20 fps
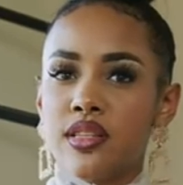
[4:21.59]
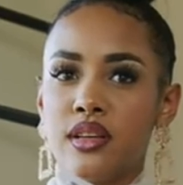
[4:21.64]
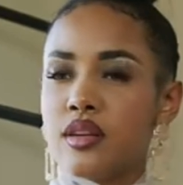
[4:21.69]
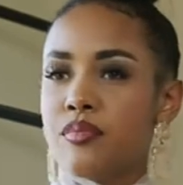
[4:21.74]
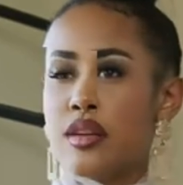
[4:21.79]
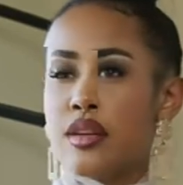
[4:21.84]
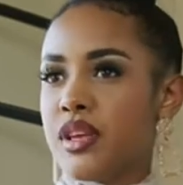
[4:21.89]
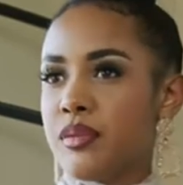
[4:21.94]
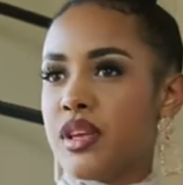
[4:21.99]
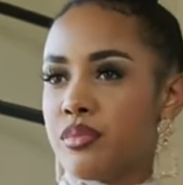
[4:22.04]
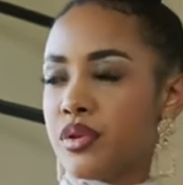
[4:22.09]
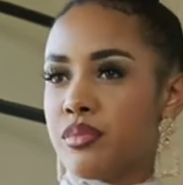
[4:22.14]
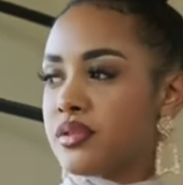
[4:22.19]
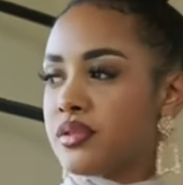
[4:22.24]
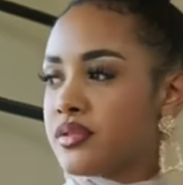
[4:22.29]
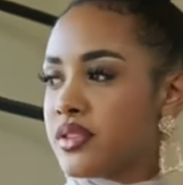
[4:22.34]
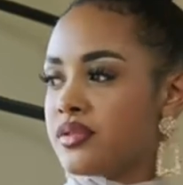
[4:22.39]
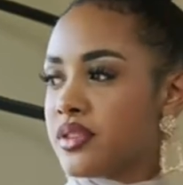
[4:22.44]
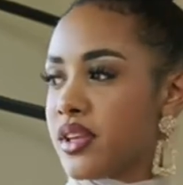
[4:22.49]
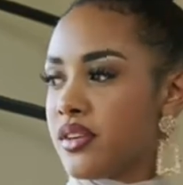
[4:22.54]
Some
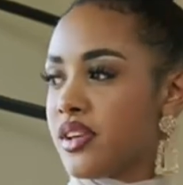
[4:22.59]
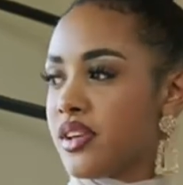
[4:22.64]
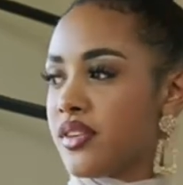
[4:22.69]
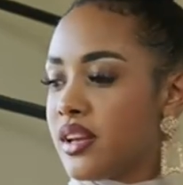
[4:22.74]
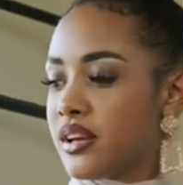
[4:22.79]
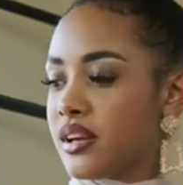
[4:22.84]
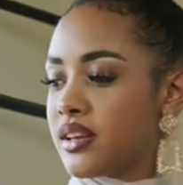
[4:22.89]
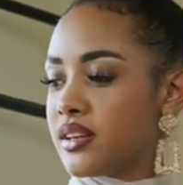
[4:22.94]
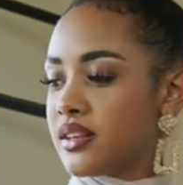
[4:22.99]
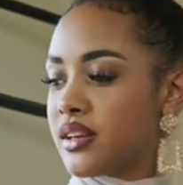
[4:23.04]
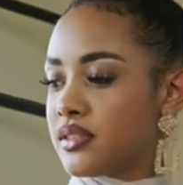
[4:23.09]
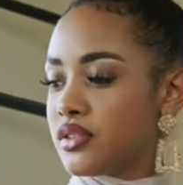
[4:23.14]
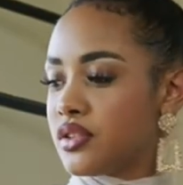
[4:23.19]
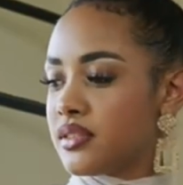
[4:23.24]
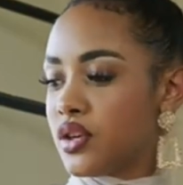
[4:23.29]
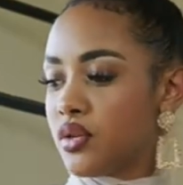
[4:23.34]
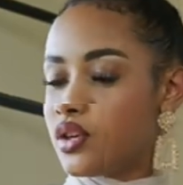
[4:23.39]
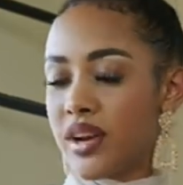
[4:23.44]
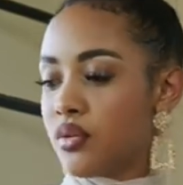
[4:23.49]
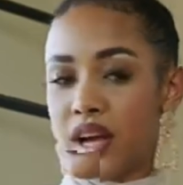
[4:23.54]
people, they feel like,
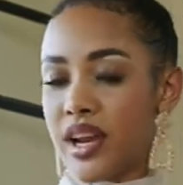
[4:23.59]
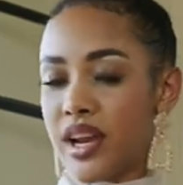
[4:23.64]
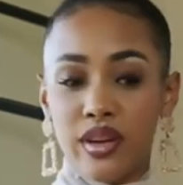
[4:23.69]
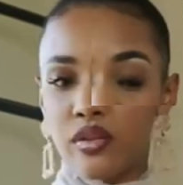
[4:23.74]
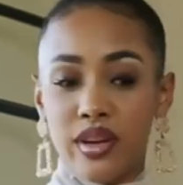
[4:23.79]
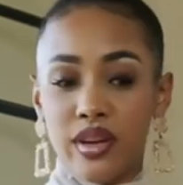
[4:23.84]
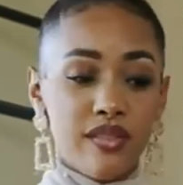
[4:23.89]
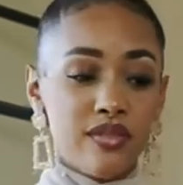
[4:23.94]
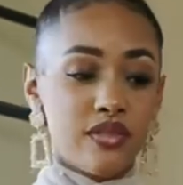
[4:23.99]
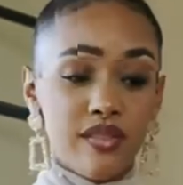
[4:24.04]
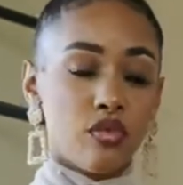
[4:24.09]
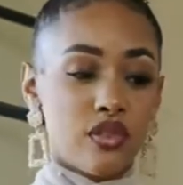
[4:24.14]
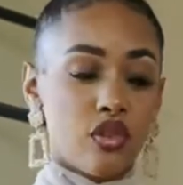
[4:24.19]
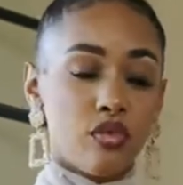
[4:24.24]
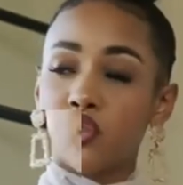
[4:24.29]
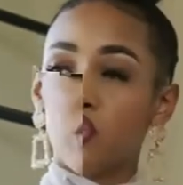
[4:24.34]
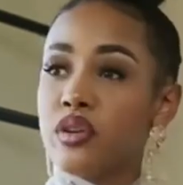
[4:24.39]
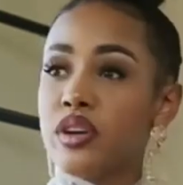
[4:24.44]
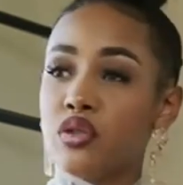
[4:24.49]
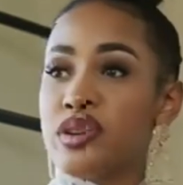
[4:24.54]
I already have so
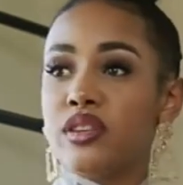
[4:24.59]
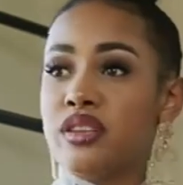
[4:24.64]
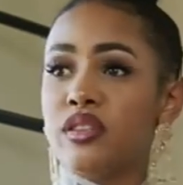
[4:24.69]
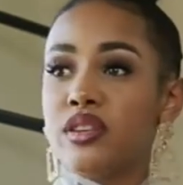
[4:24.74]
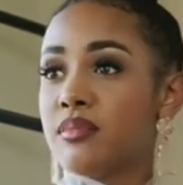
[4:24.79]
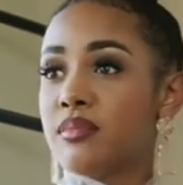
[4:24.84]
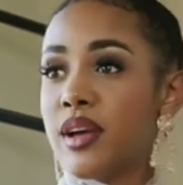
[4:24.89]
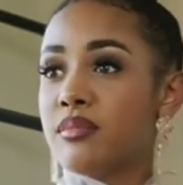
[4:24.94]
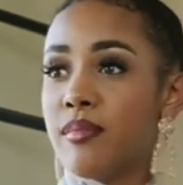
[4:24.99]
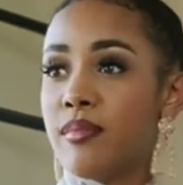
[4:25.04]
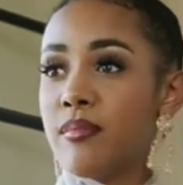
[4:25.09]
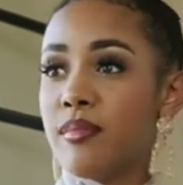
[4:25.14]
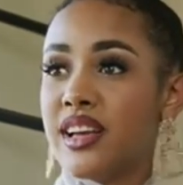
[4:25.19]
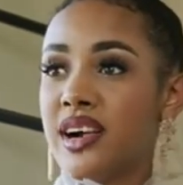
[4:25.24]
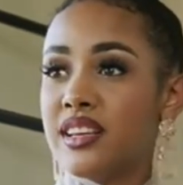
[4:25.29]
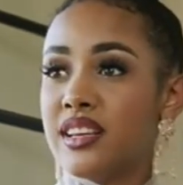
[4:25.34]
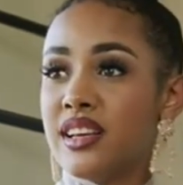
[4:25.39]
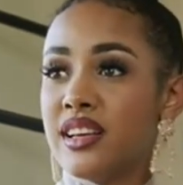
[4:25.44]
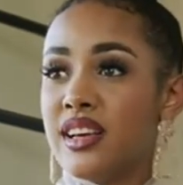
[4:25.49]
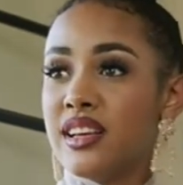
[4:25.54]
much going on in my
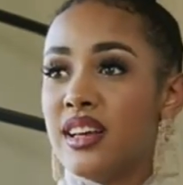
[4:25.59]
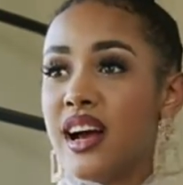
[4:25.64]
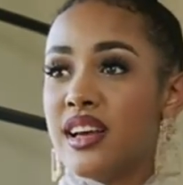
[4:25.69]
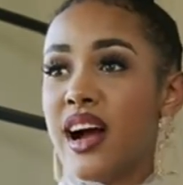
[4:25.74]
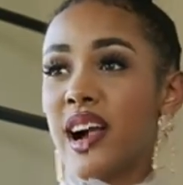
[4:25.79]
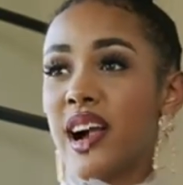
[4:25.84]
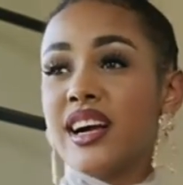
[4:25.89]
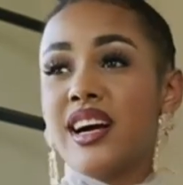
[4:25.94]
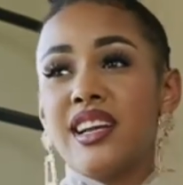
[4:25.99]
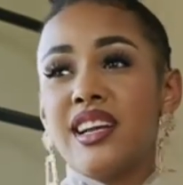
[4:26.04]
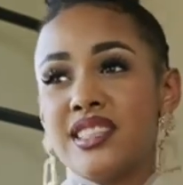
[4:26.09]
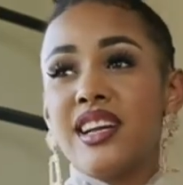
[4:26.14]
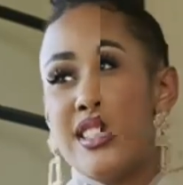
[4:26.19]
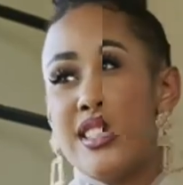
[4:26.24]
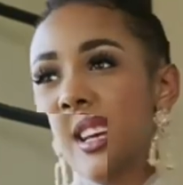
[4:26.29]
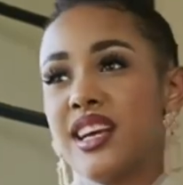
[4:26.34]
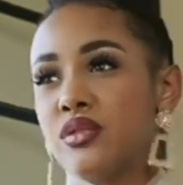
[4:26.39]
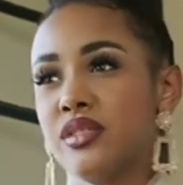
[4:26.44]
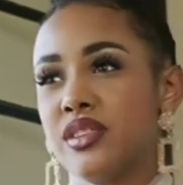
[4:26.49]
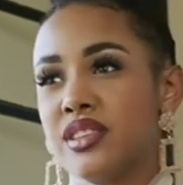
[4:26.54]
mind. I can't
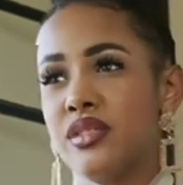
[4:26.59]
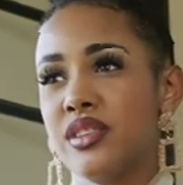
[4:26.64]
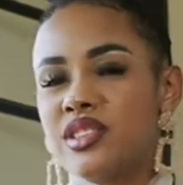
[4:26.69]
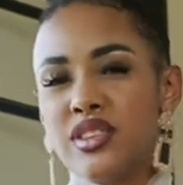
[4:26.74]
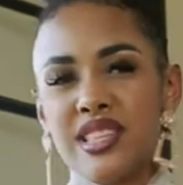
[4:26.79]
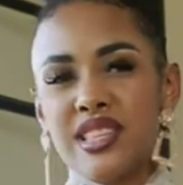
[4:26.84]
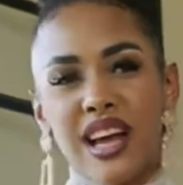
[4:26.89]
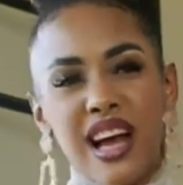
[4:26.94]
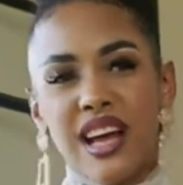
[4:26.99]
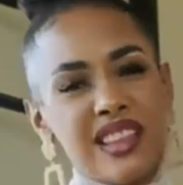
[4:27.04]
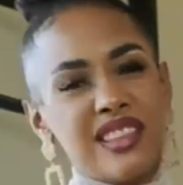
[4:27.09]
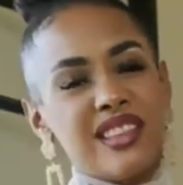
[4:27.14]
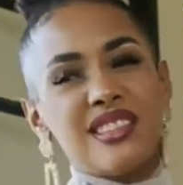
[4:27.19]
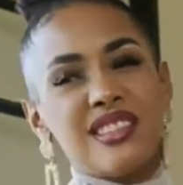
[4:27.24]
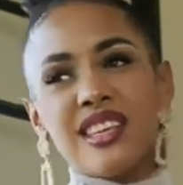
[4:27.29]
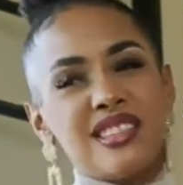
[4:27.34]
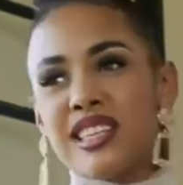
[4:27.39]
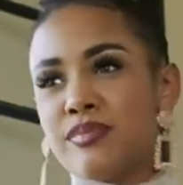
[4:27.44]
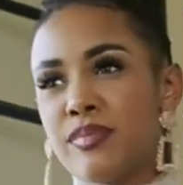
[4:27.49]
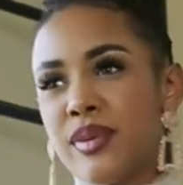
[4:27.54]
handle this because I had
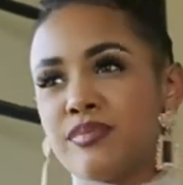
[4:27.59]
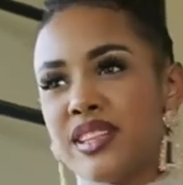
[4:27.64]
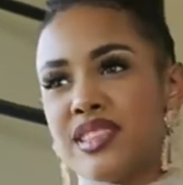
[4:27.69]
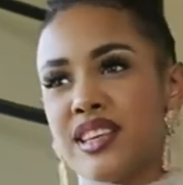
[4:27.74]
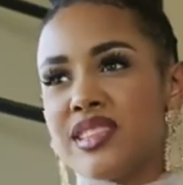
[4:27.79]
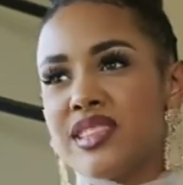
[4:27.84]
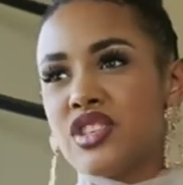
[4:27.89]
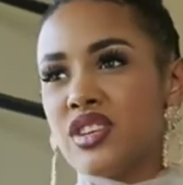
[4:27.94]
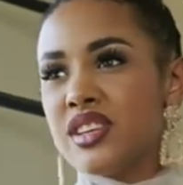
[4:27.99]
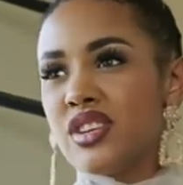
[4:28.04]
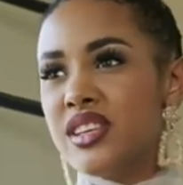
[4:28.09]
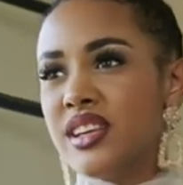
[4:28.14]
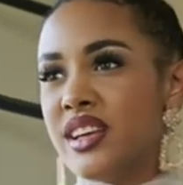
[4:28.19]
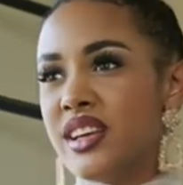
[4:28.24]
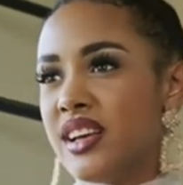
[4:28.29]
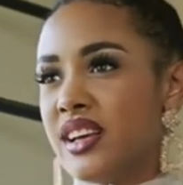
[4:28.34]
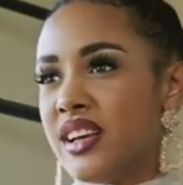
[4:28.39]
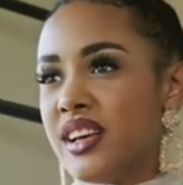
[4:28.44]
this expectation.